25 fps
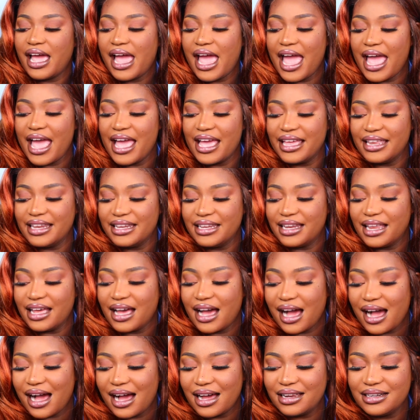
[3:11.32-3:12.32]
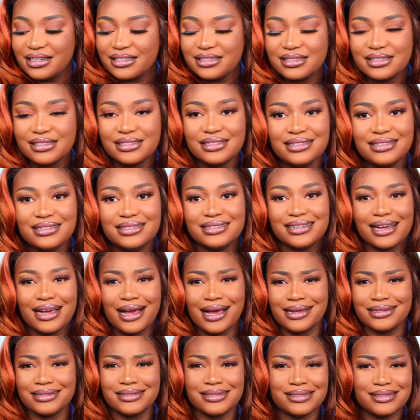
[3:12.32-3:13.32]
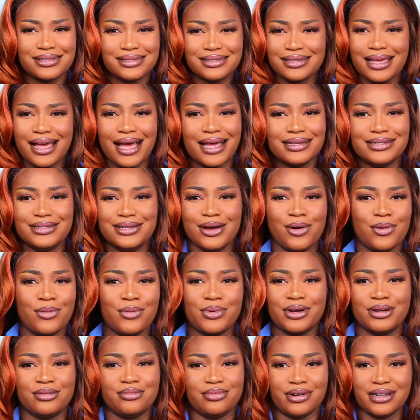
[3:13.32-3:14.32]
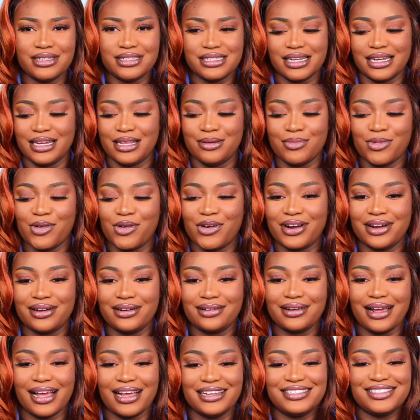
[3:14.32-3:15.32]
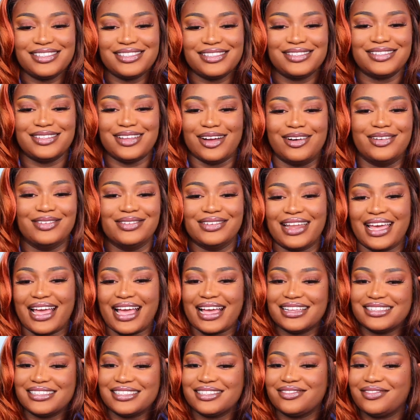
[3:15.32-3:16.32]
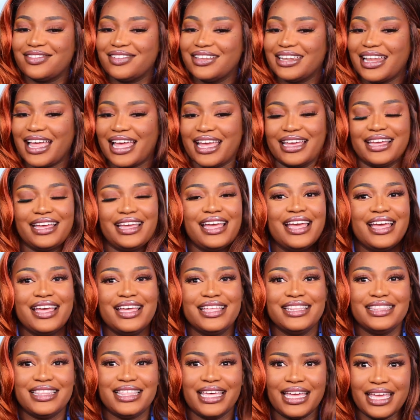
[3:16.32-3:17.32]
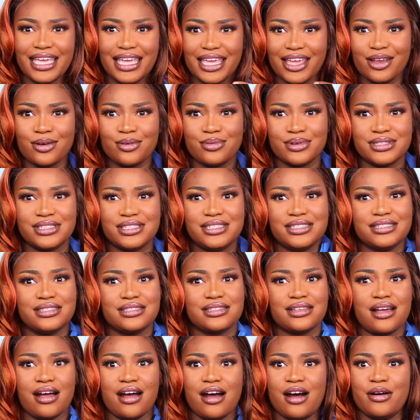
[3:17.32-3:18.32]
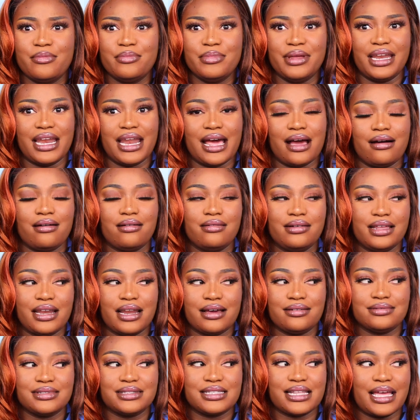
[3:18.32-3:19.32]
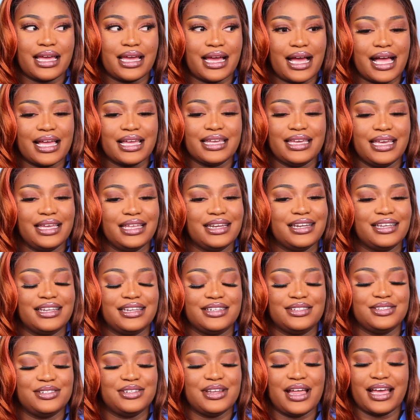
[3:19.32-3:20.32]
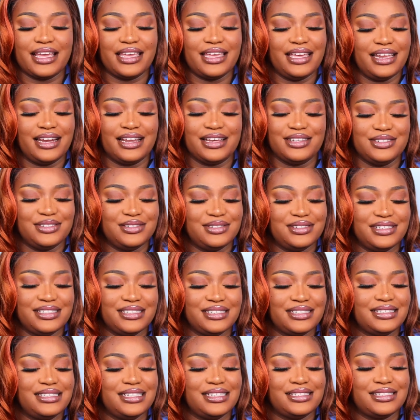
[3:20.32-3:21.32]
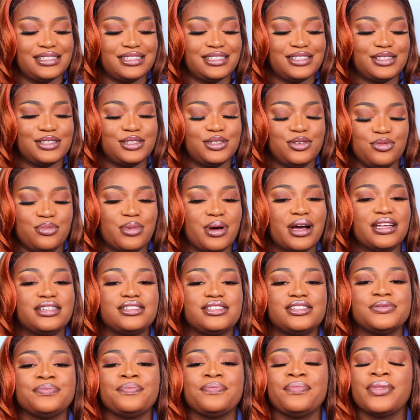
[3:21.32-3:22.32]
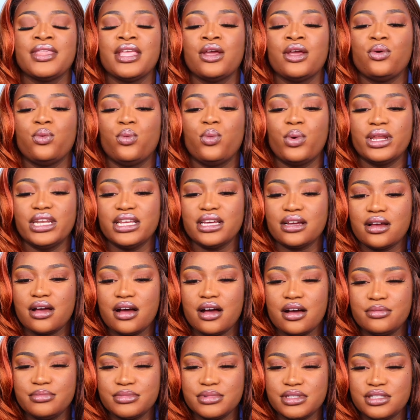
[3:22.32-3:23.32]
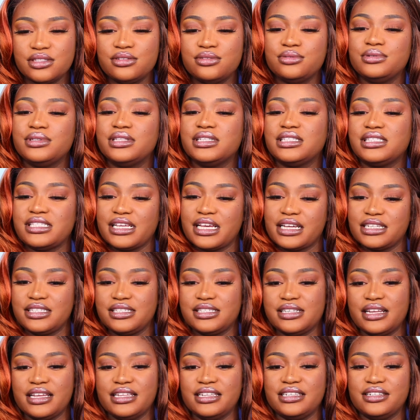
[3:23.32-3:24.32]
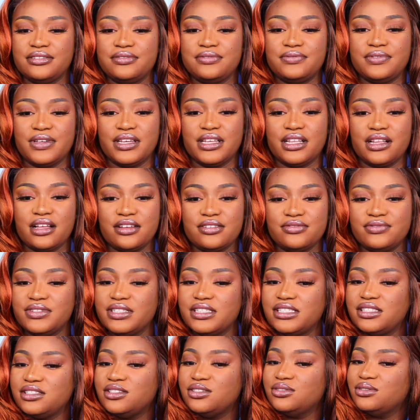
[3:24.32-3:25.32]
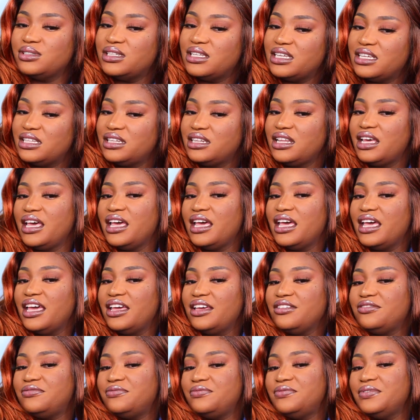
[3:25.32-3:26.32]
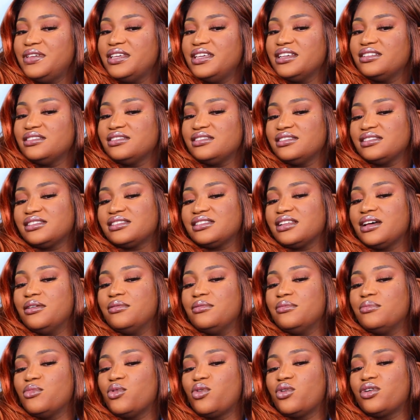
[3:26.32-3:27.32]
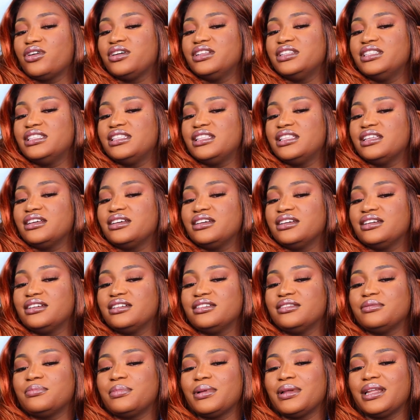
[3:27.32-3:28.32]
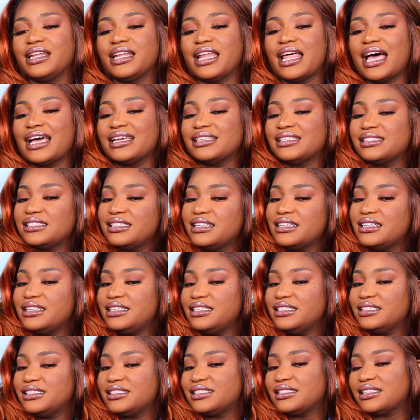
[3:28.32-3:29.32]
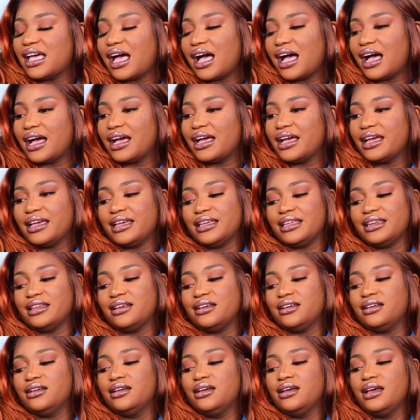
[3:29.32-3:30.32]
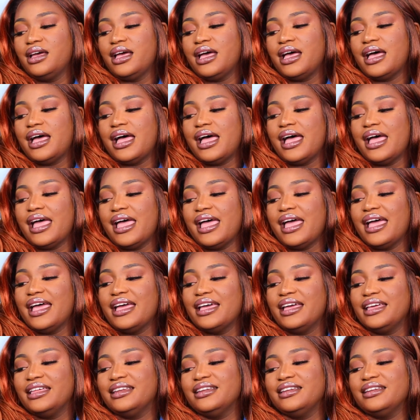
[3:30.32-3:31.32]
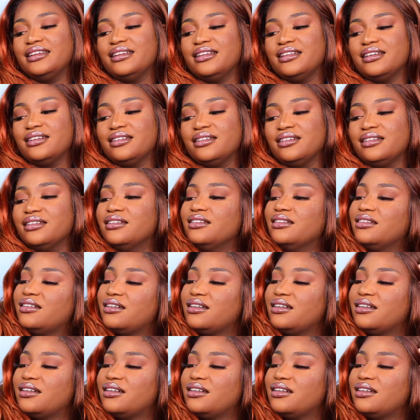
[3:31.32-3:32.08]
And honestly, I just, I don't want to brush anymore. I just don't. Like I just feel like the hair was just coming out and I was like, I cannot, I cannot do this. This is too much. When it comes to the texture and the feel of this unit, it feels more on the plasticky side and uh,